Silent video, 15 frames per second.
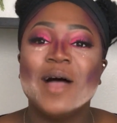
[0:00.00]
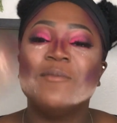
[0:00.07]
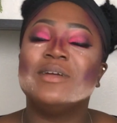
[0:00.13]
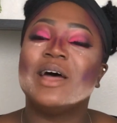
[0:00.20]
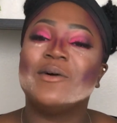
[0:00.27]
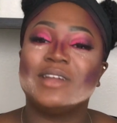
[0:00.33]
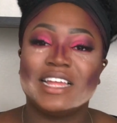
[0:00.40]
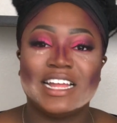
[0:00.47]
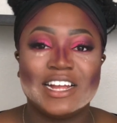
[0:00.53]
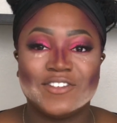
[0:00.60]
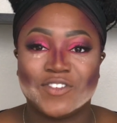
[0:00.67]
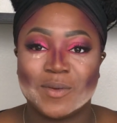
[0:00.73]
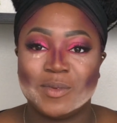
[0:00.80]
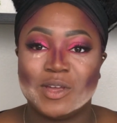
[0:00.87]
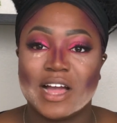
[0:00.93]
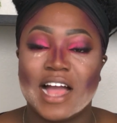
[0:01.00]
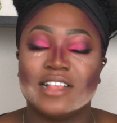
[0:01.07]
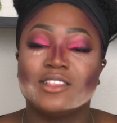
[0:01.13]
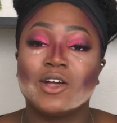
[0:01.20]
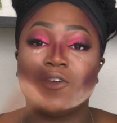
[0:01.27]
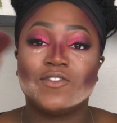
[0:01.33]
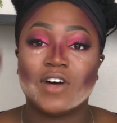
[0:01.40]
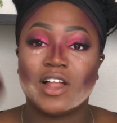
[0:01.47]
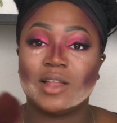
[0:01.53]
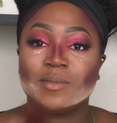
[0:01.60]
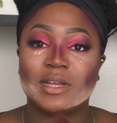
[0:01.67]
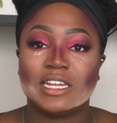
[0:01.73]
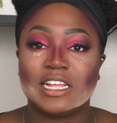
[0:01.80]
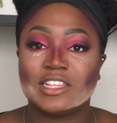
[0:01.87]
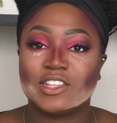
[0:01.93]
But I want to hear from you guys. Go follow me
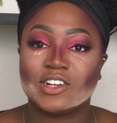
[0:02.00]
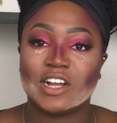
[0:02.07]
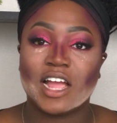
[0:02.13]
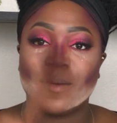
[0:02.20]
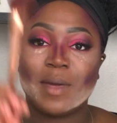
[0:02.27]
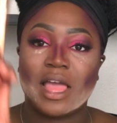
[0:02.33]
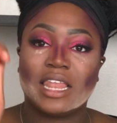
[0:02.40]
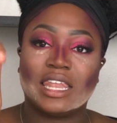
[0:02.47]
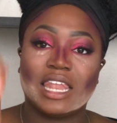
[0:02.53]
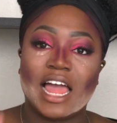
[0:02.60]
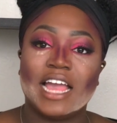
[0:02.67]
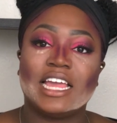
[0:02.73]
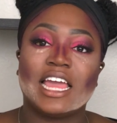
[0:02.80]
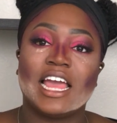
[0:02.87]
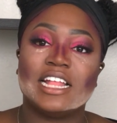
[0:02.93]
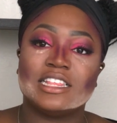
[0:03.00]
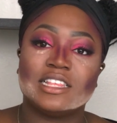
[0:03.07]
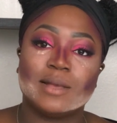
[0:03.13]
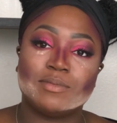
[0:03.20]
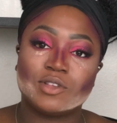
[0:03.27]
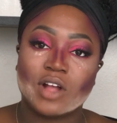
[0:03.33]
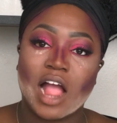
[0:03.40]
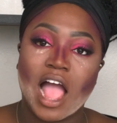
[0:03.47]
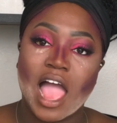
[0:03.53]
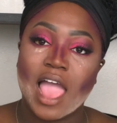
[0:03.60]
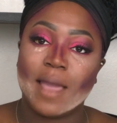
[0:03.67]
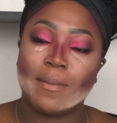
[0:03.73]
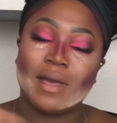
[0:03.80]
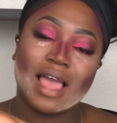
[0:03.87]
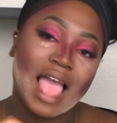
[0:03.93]
on Instagram and like and
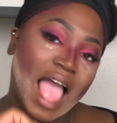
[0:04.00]
subscribe.